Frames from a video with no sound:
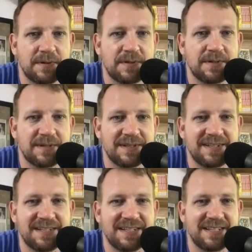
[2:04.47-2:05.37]

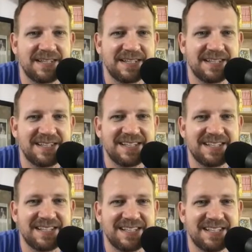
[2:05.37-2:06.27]

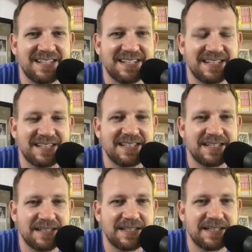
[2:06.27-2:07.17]

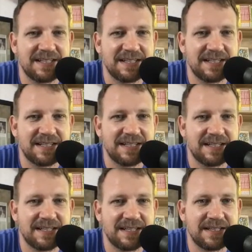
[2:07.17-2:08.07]

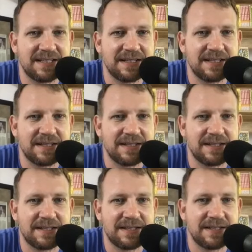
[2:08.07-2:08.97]

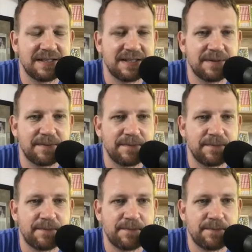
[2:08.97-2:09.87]

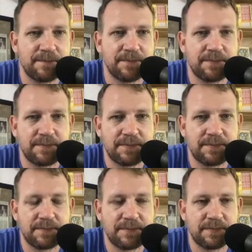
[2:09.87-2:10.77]

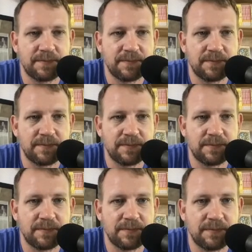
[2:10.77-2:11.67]

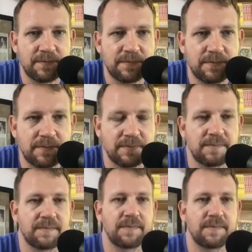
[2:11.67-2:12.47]
No words are spoken by the person on screen.